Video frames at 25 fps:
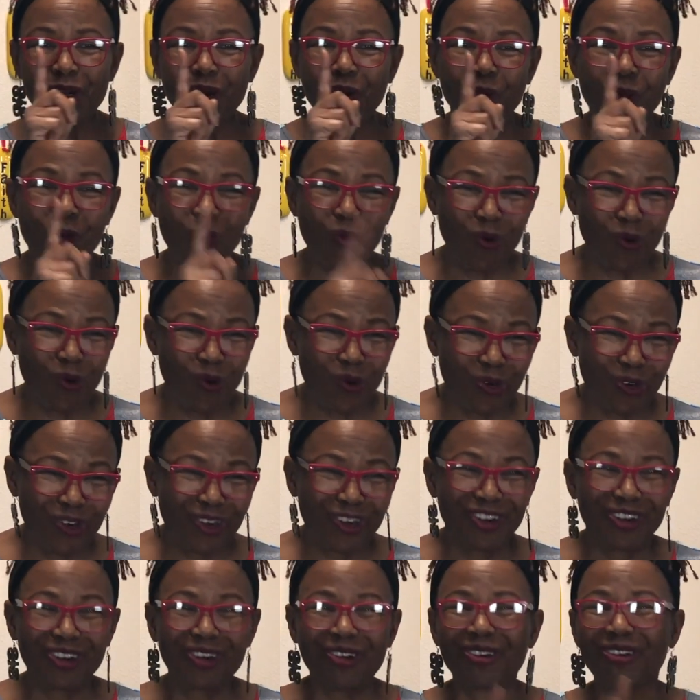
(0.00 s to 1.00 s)

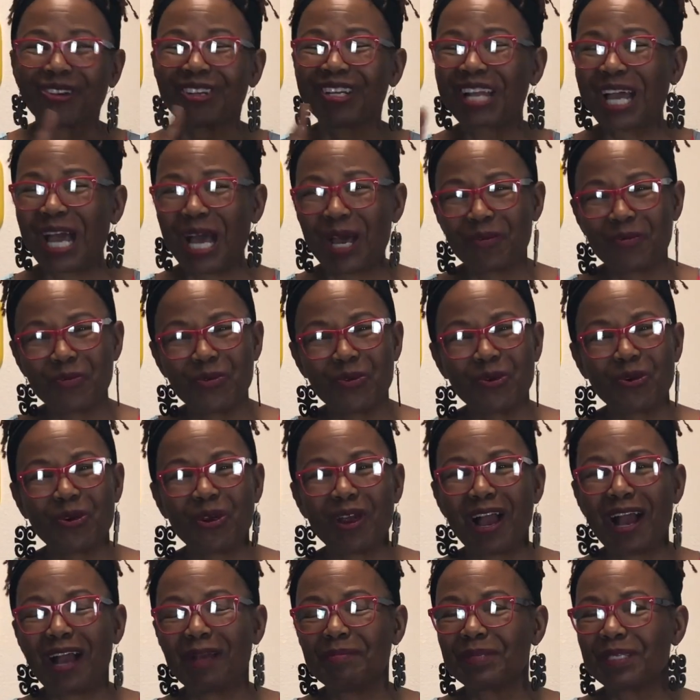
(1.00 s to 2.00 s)
war or not
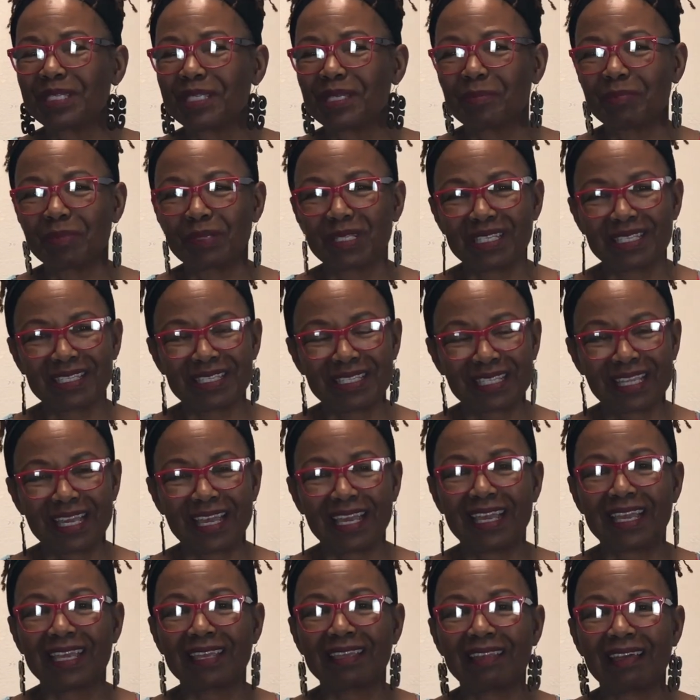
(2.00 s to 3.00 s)
war. I'm simply
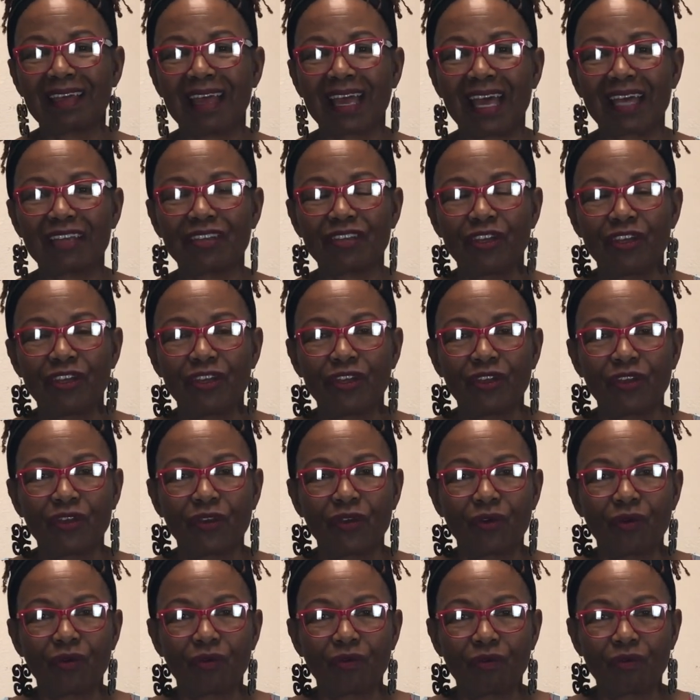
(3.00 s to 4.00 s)
saying that
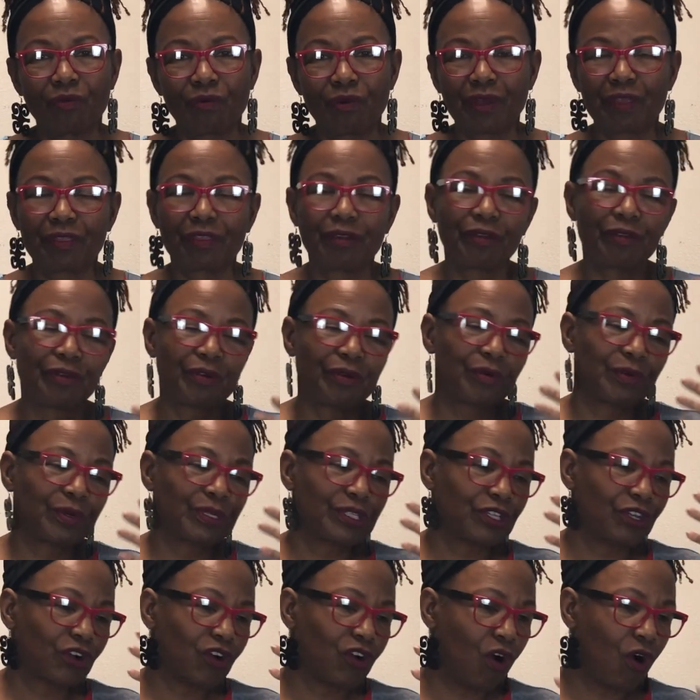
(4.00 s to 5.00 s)
whether there
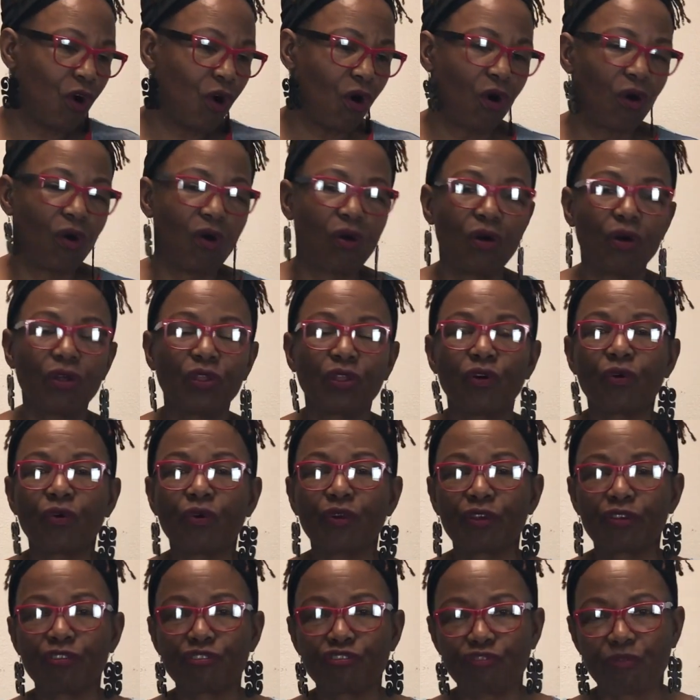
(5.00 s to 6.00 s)
was a call
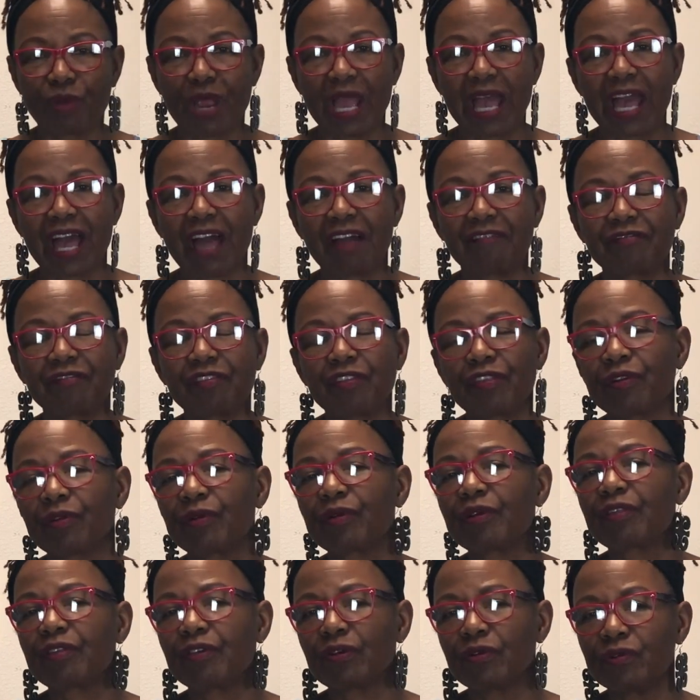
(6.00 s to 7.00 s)
or a draft,
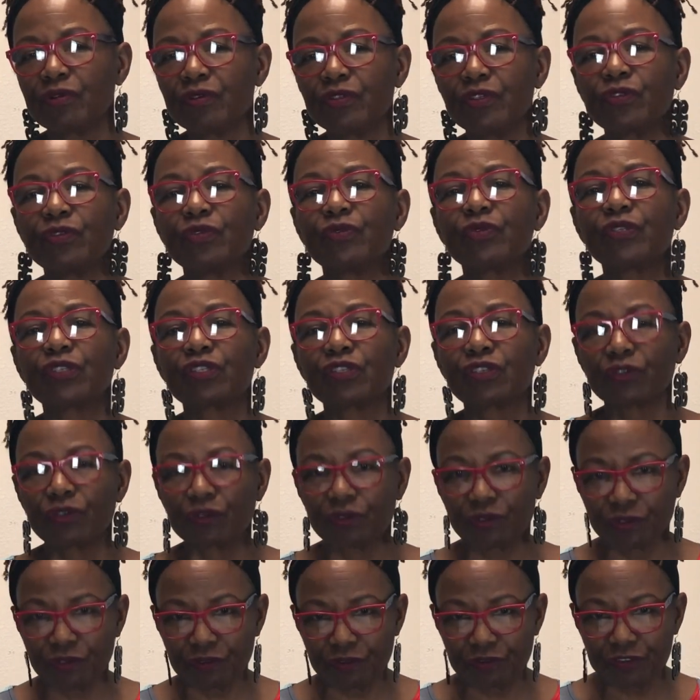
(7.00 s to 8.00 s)
there are those who
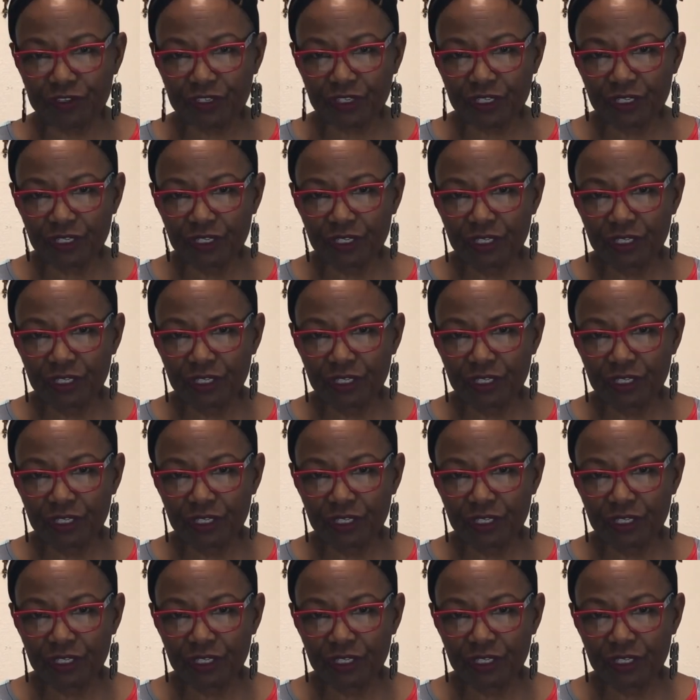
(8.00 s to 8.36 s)
served